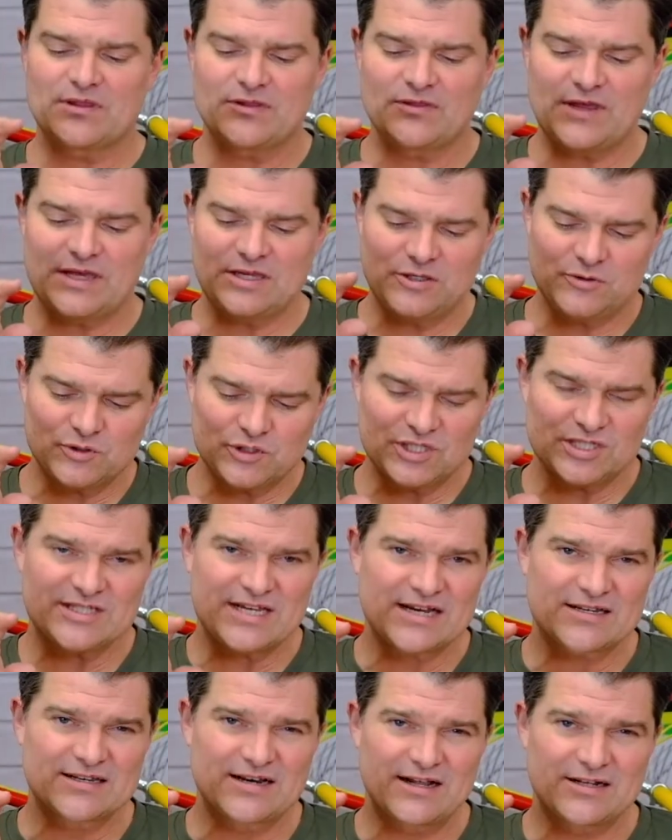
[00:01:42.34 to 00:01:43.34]
that uses a
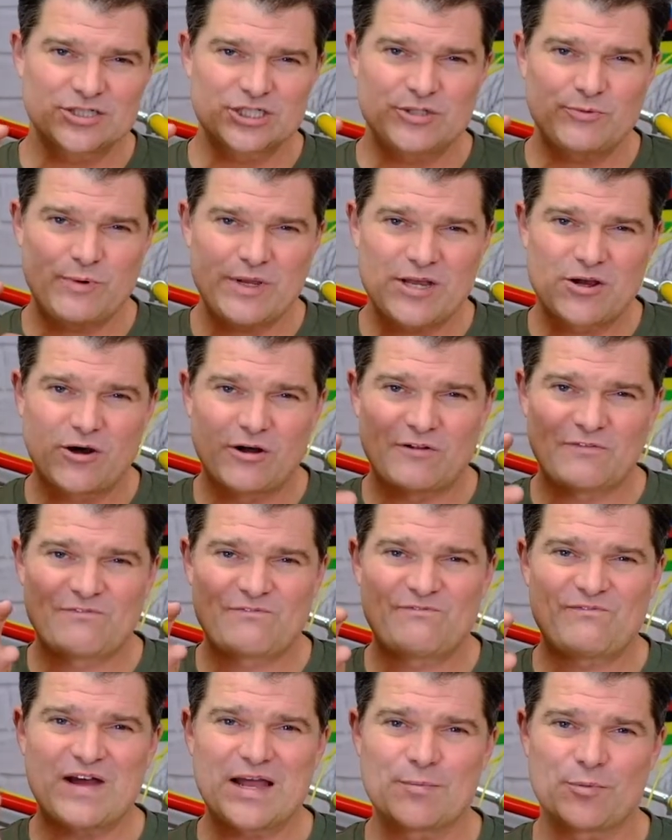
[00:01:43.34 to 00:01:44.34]
technology we call
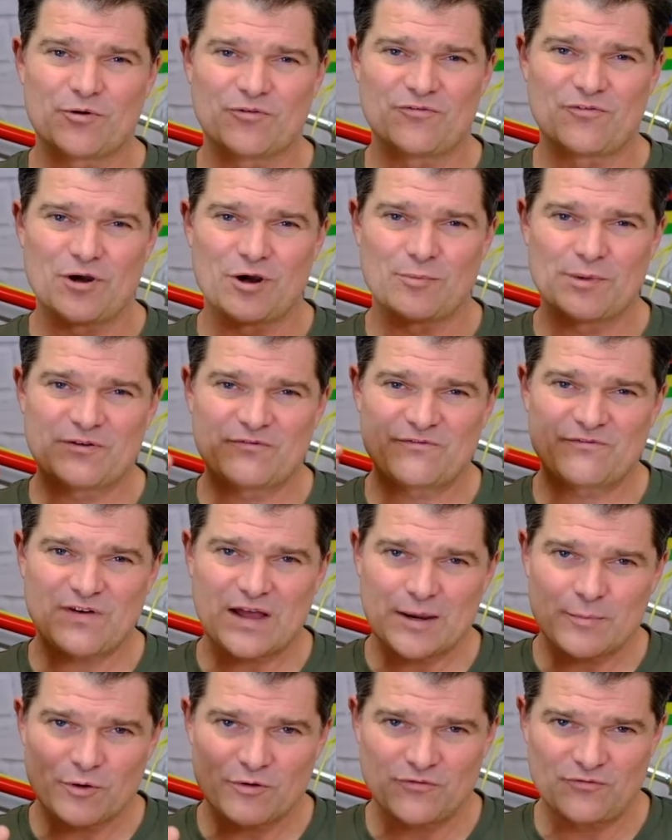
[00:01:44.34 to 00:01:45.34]
FiberFoam. And
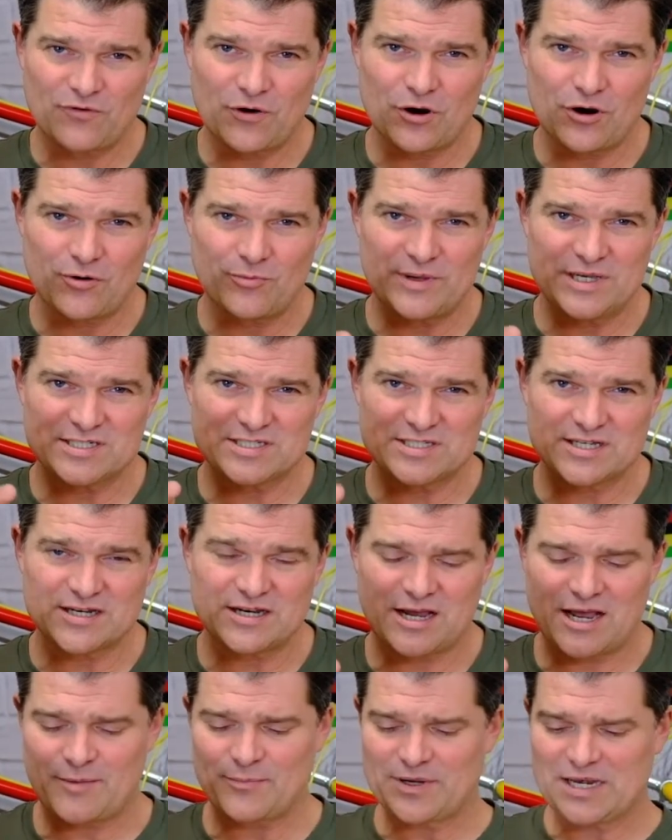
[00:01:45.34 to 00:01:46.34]
FiberFoam is the
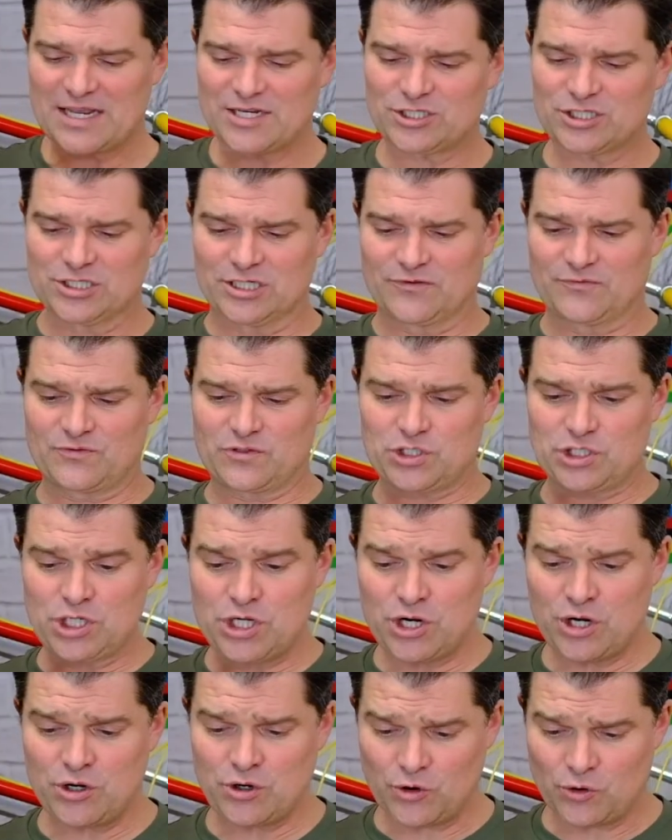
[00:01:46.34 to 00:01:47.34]
combination of
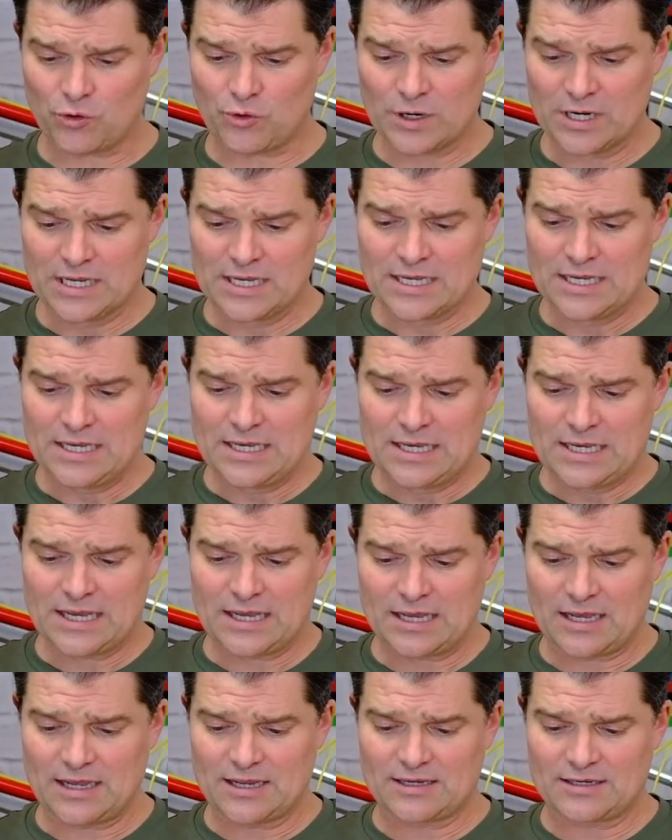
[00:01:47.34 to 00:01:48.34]
two
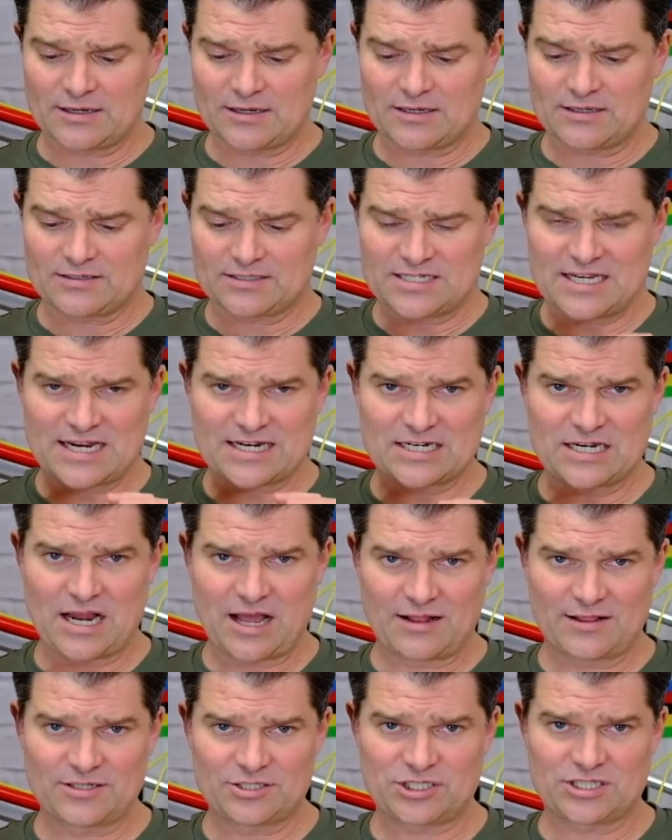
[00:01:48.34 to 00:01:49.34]

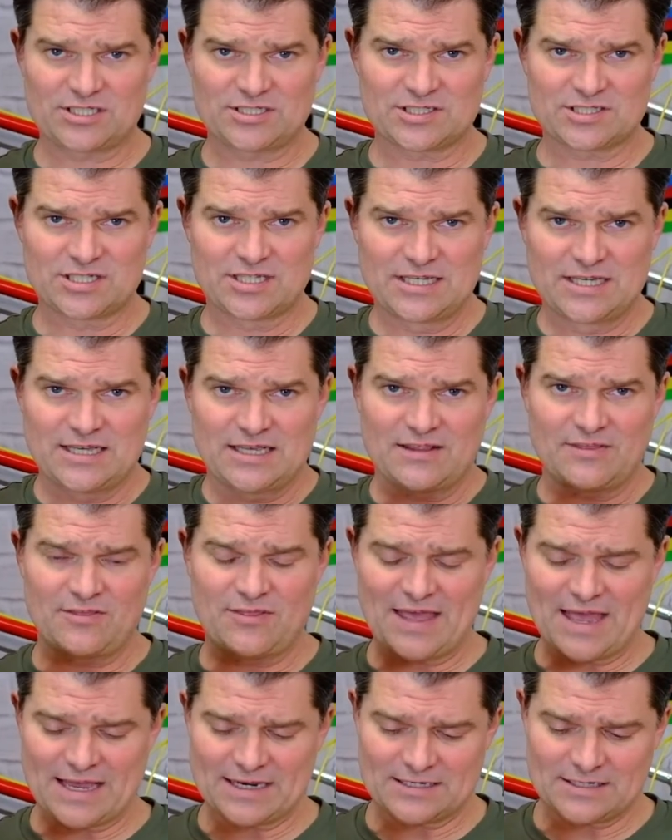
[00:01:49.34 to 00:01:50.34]
technologies
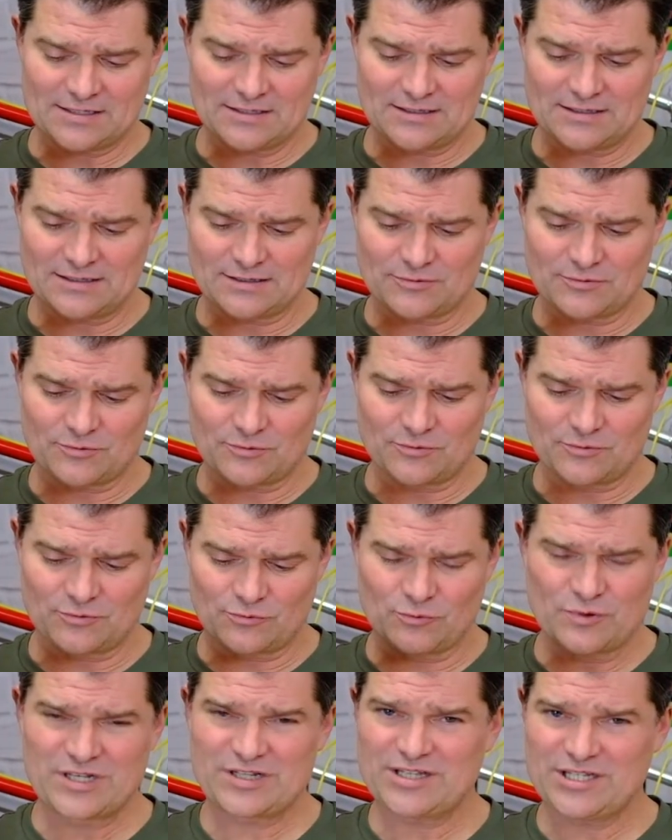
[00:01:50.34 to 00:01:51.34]
that
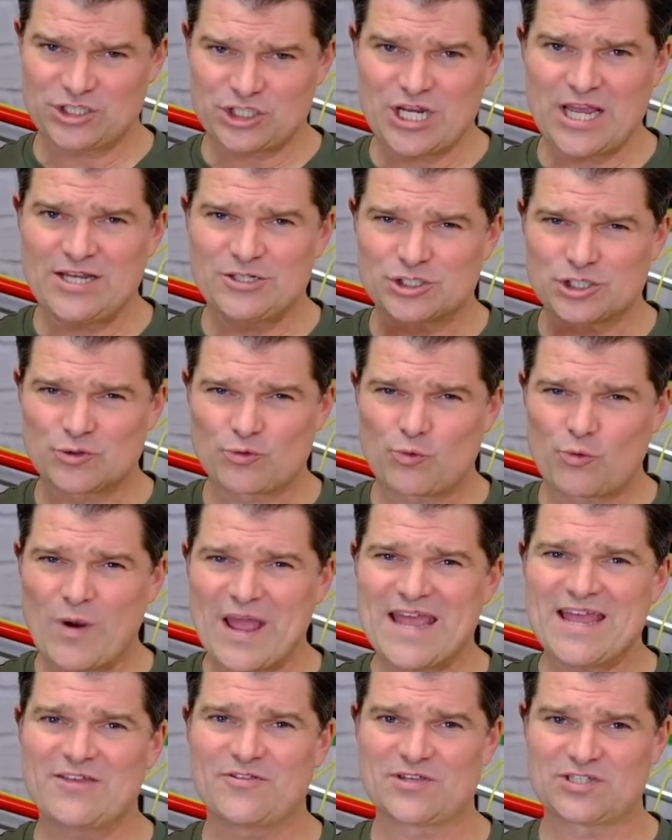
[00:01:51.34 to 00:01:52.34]
really change the
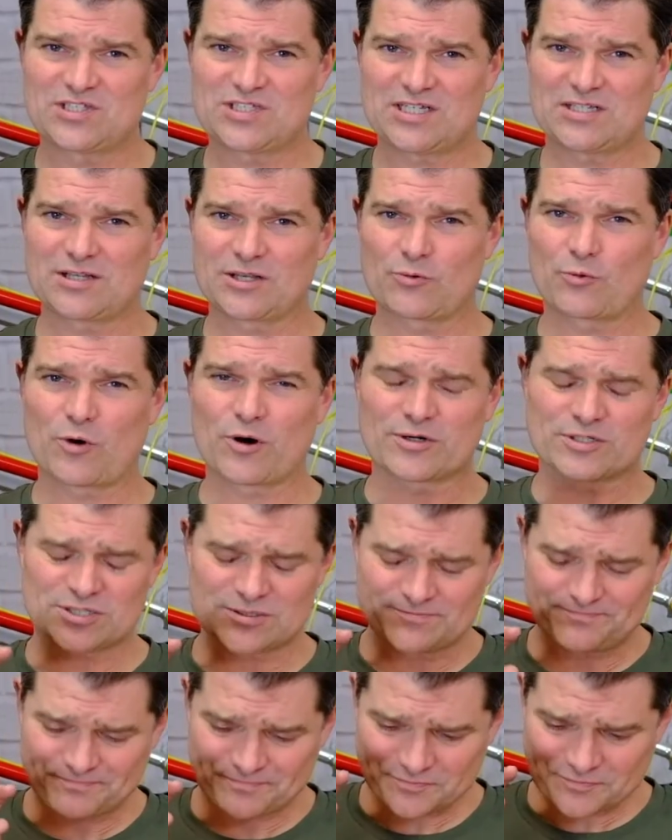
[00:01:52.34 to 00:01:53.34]
way the sealant works.